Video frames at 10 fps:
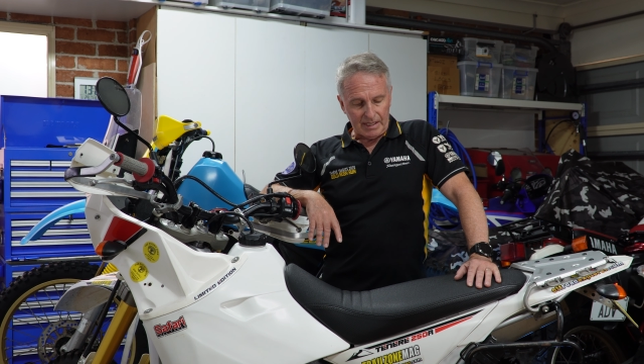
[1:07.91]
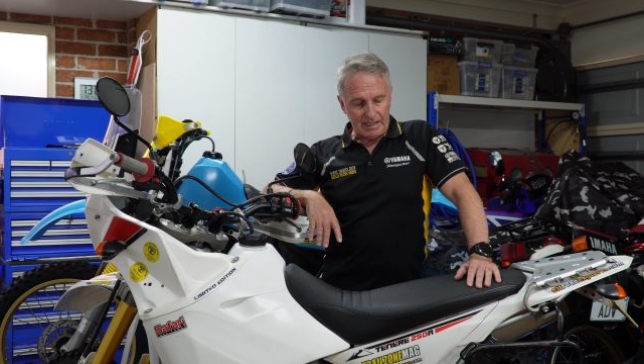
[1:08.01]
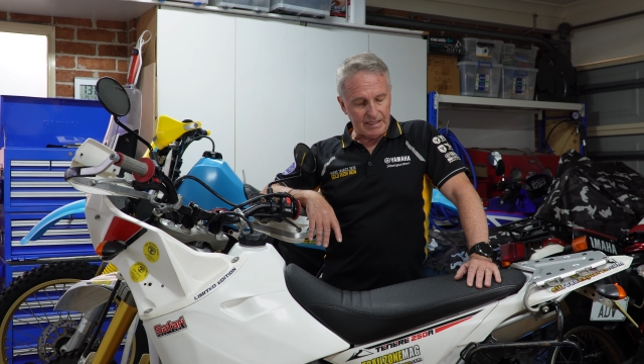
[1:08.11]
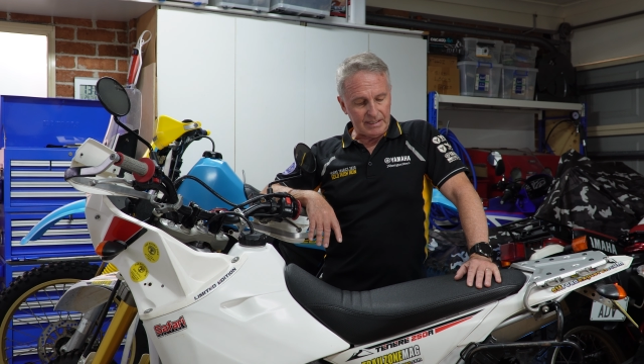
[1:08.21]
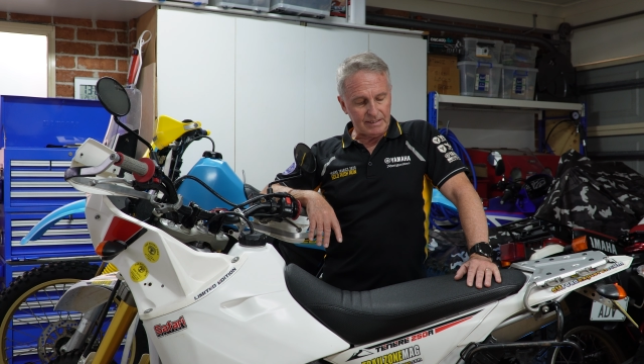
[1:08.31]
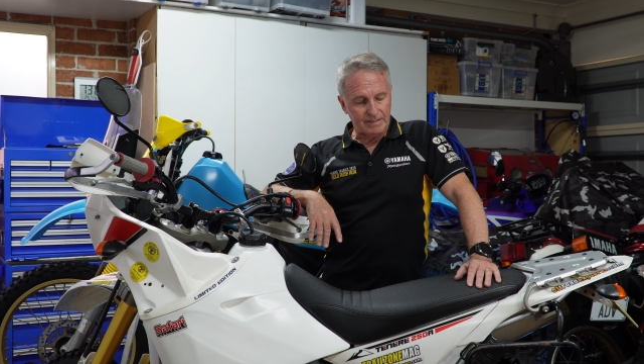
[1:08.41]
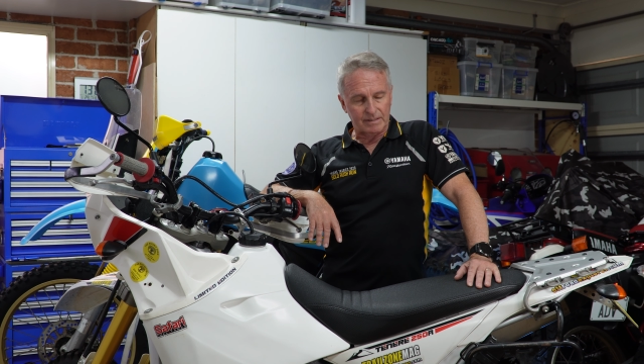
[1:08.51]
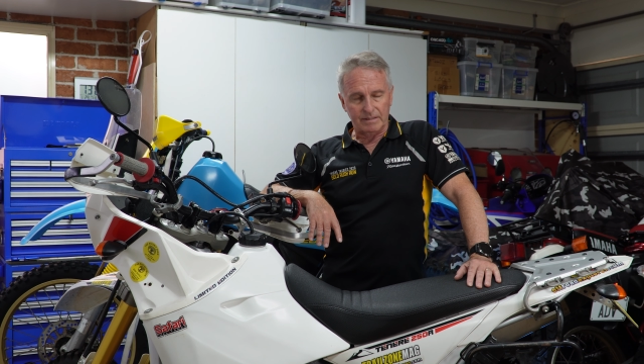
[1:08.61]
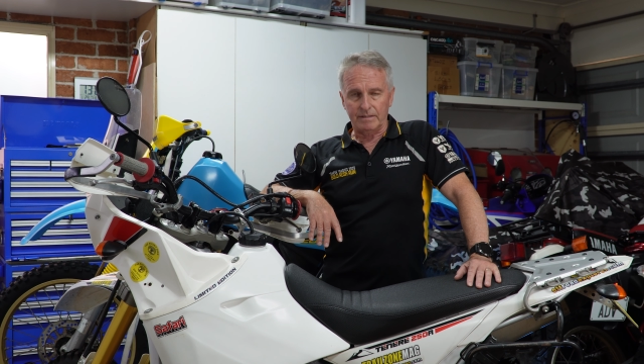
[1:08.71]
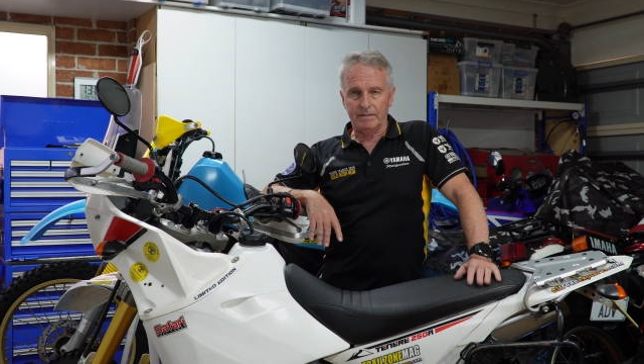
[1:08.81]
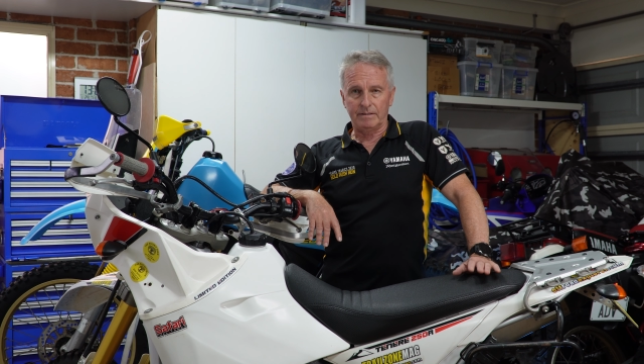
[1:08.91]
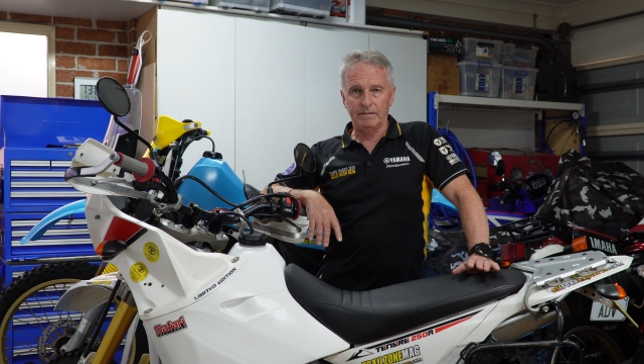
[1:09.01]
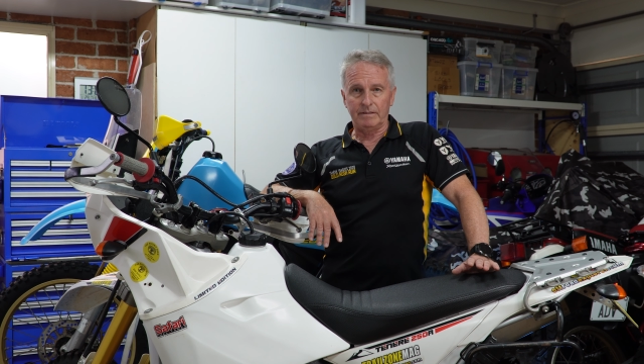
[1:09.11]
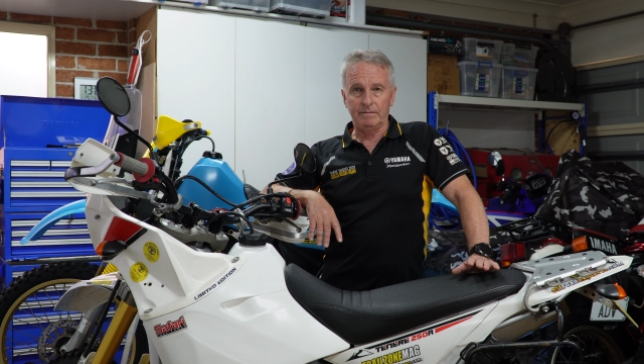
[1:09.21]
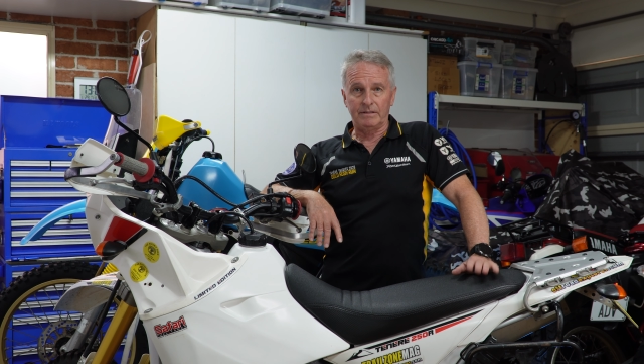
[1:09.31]
is
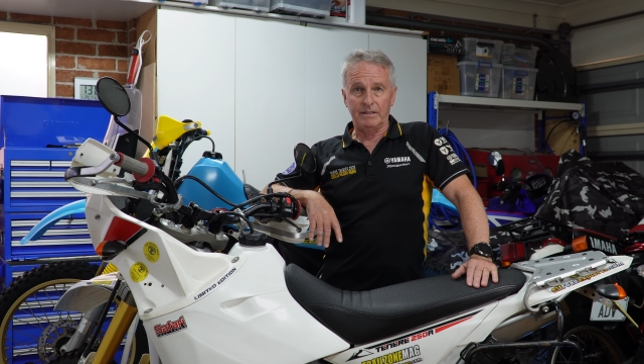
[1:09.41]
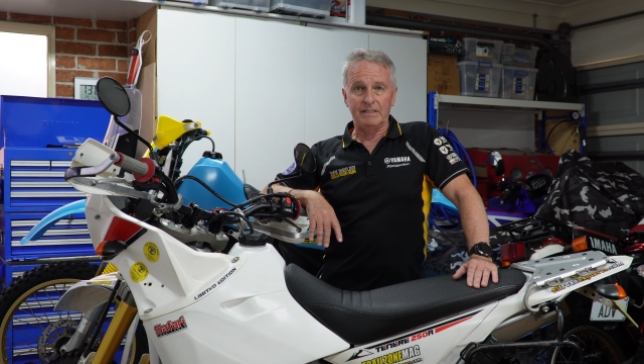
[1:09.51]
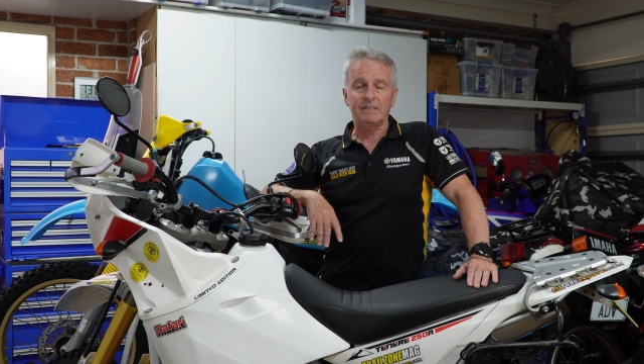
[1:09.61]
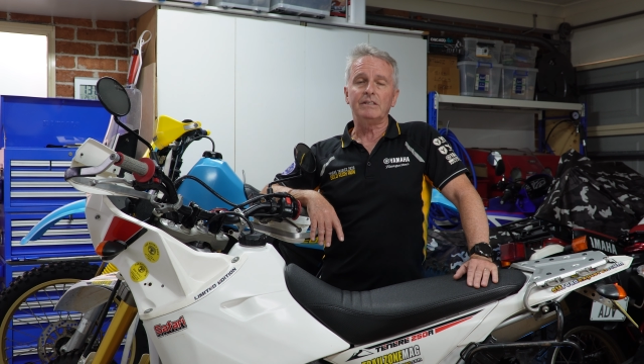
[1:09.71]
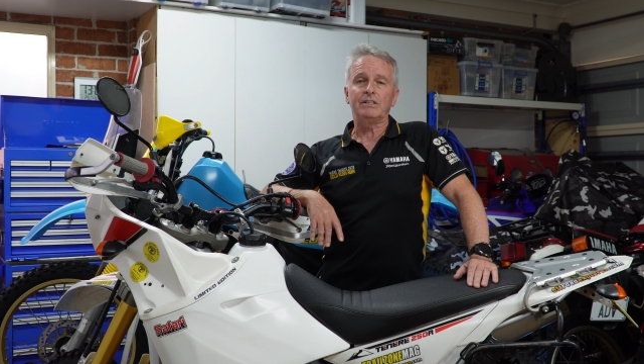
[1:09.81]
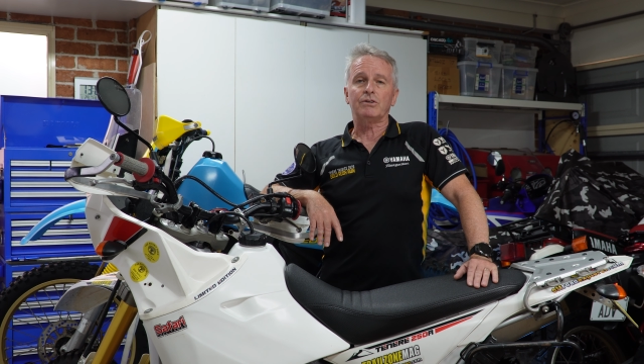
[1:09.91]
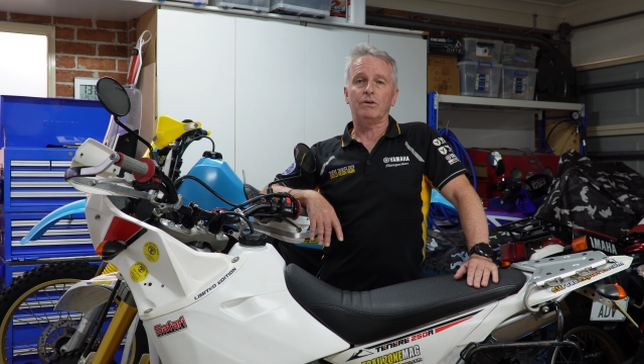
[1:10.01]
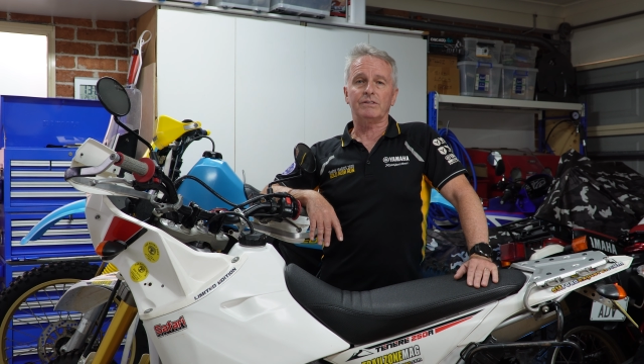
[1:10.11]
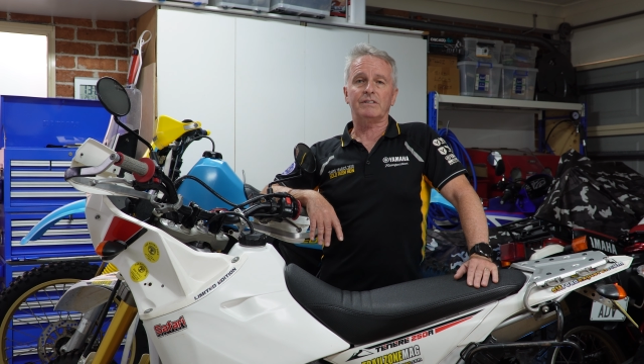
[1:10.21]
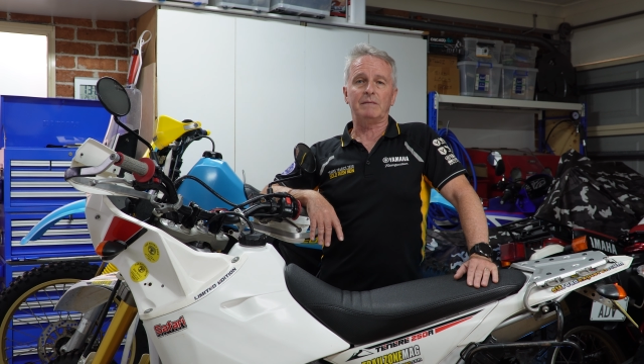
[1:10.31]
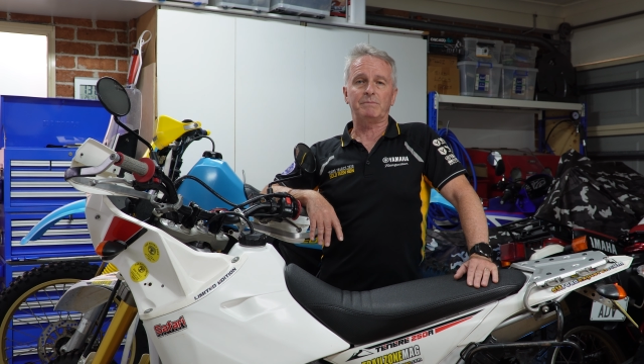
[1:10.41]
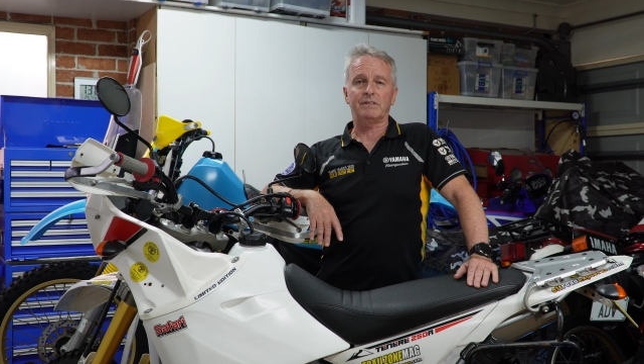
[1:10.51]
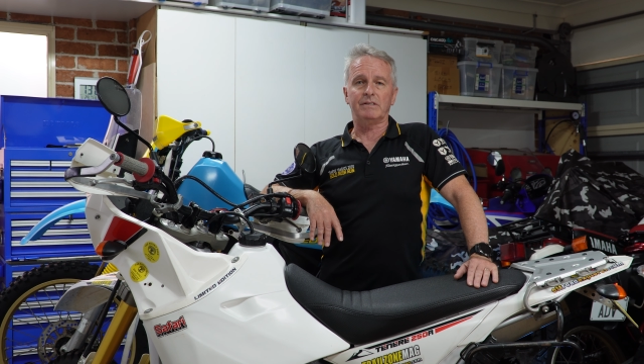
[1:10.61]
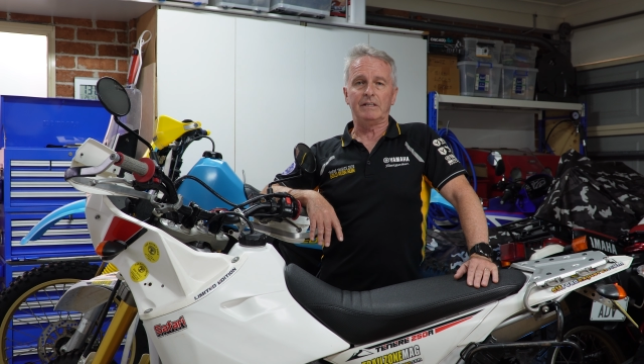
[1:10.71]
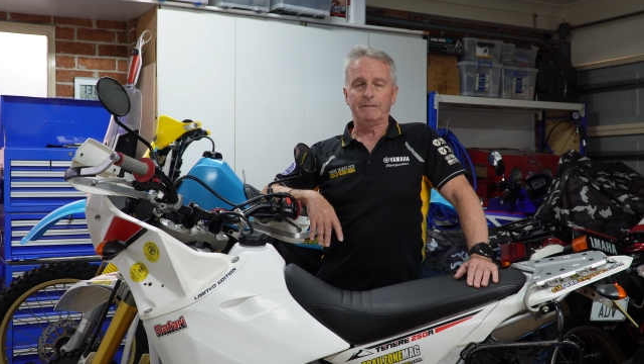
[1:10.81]
the seat concept
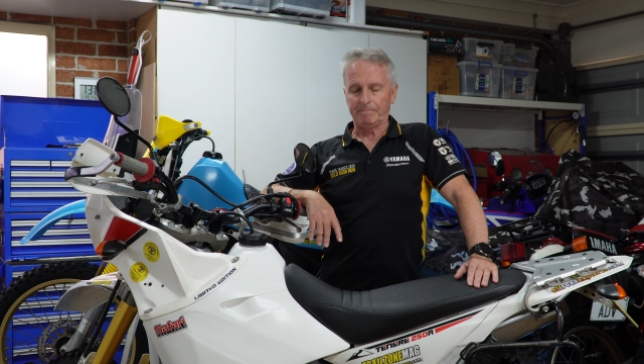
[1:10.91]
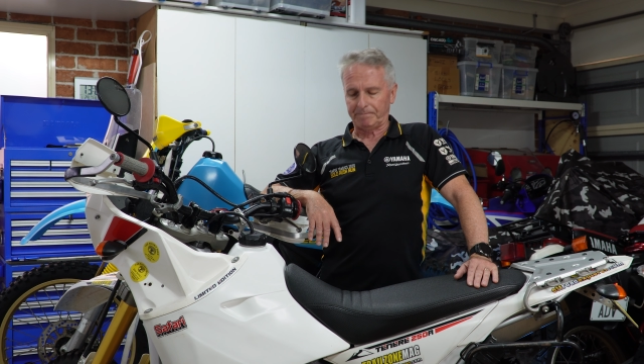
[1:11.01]
seat.